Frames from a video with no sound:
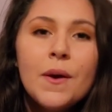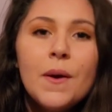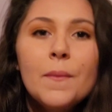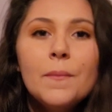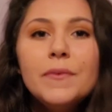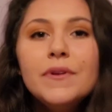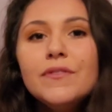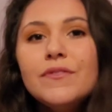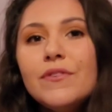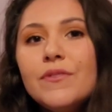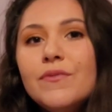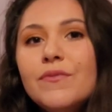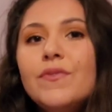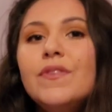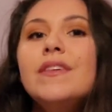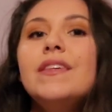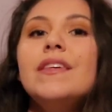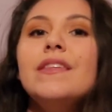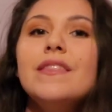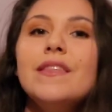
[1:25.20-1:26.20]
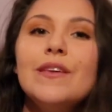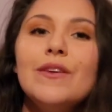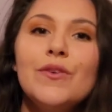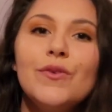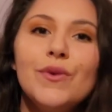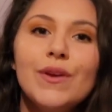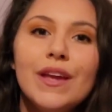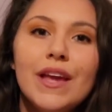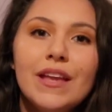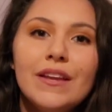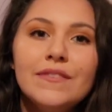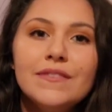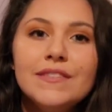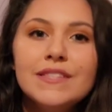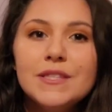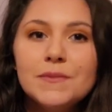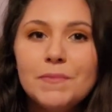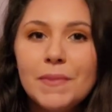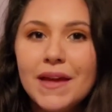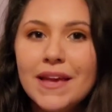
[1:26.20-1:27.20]
But if I'm feeling the creative
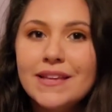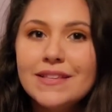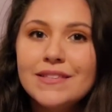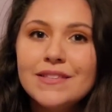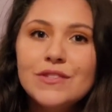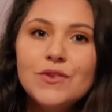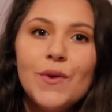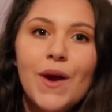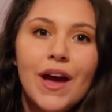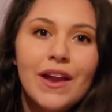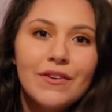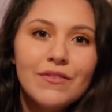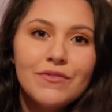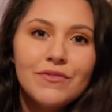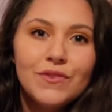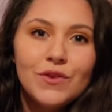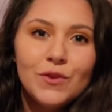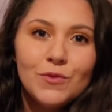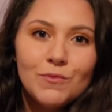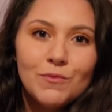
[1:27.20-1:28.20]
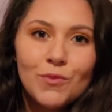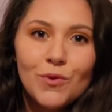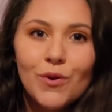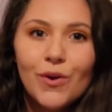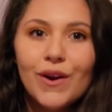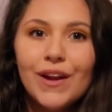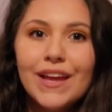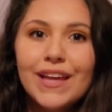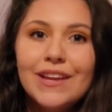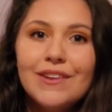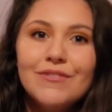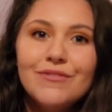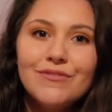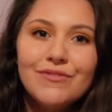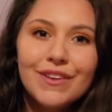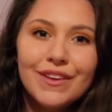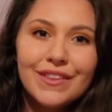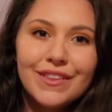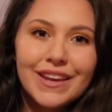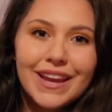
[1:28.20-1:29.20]
space to add a few more in and
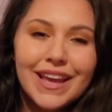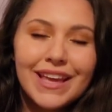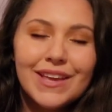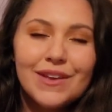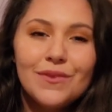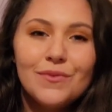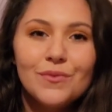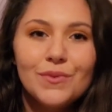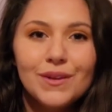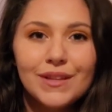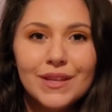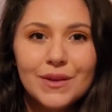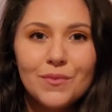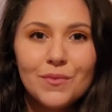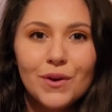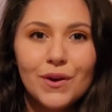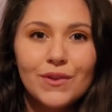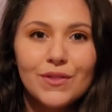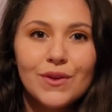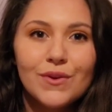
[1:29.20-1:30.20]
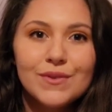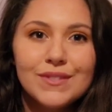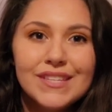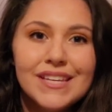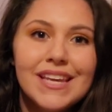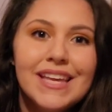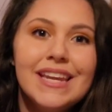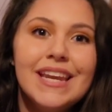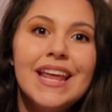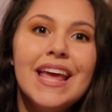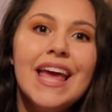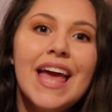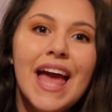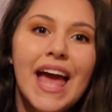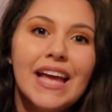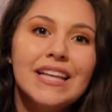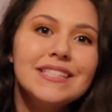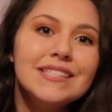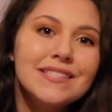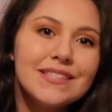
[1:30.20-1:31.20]
feel that I can really work those in
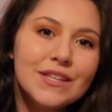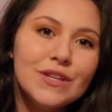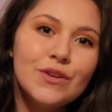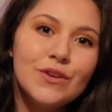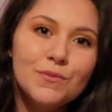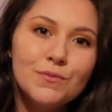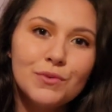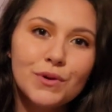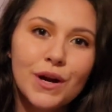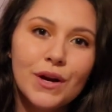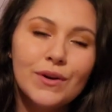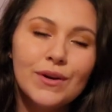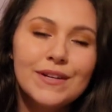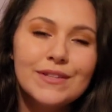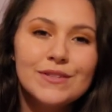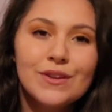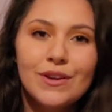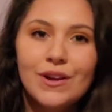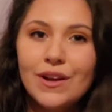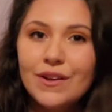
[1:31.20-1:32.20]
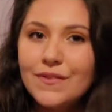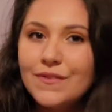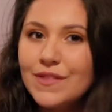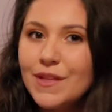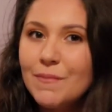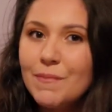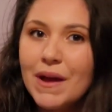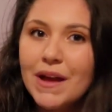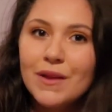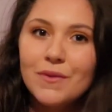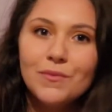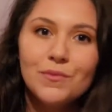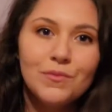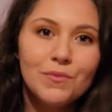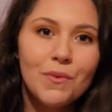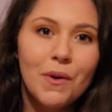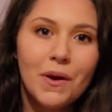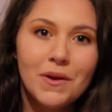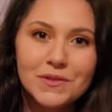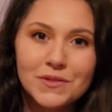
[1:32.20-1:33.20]
and see good progress on all of them, I
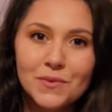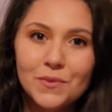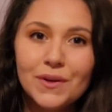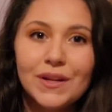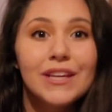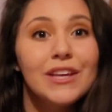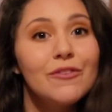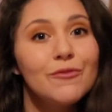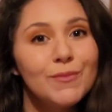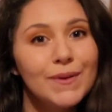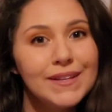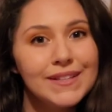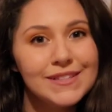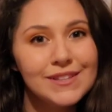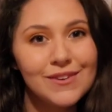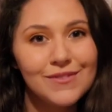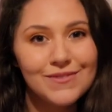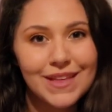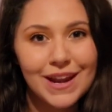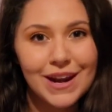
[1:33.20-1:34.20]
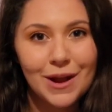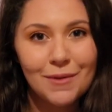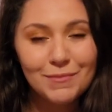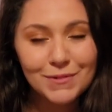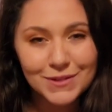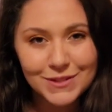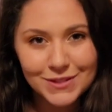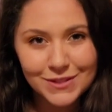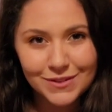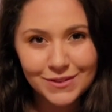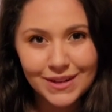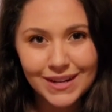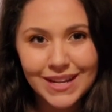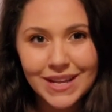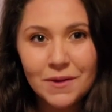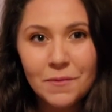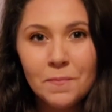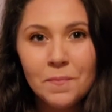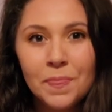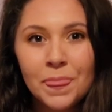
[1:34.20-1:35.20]
also want to give myself that
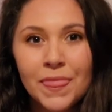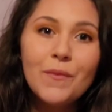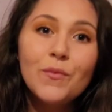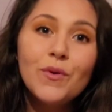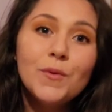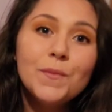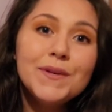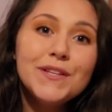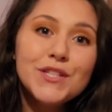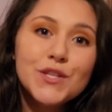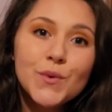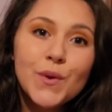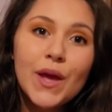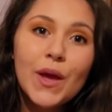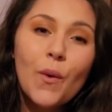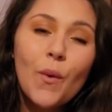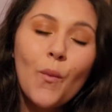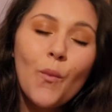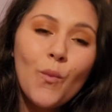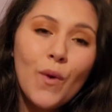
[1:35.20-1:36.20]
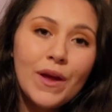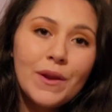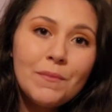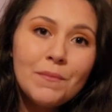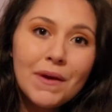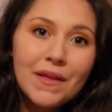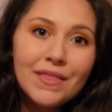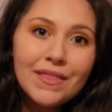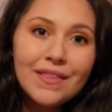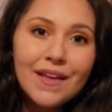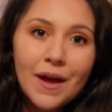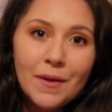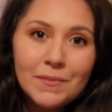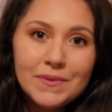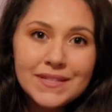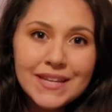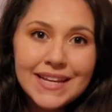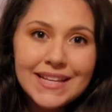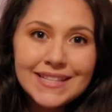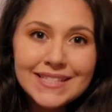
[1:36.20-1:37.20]
opportunity. I will be doing 1 month
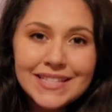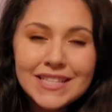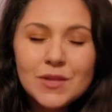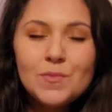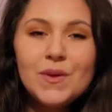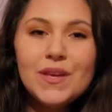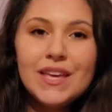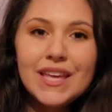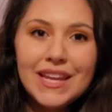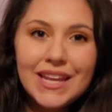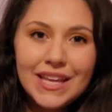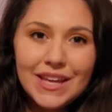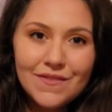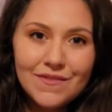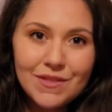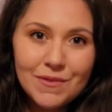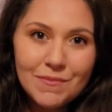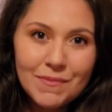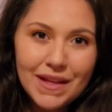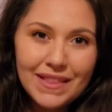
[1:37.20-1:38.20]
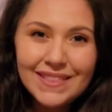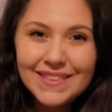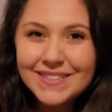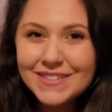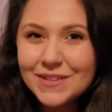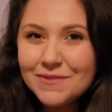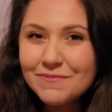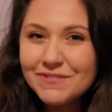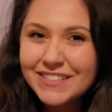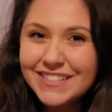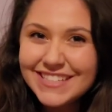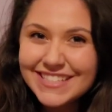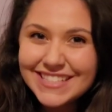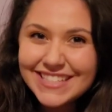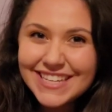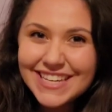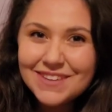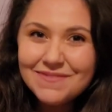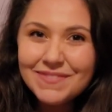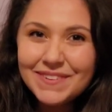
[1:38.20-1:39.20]
updates at the beginning of the month, so please
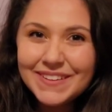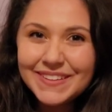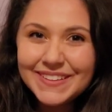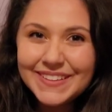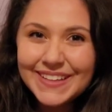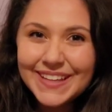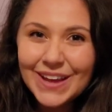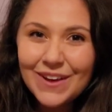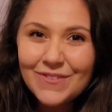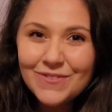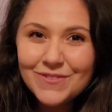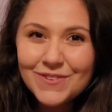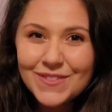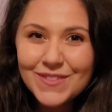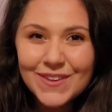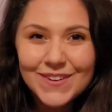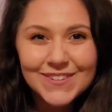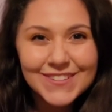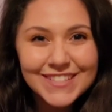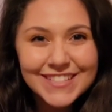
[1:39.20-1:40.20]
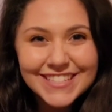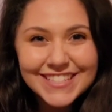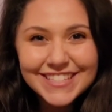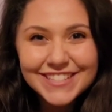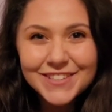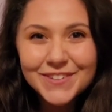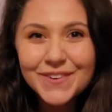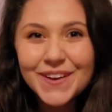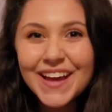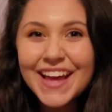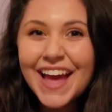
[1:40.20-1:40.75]
keep a lookout for those to